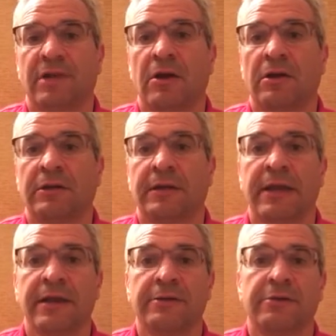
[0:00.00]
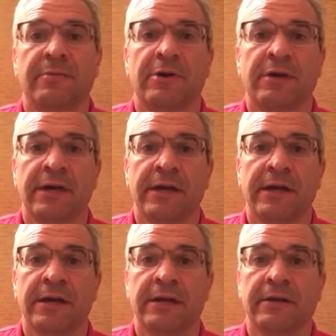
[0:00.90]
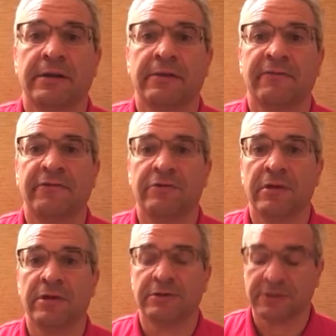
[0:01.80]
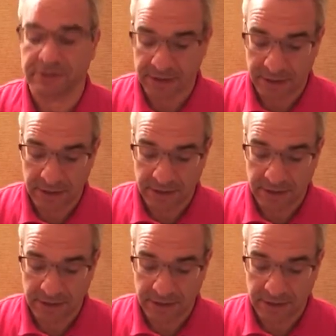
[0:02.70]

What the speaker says: Arlie Canterbury, a few others,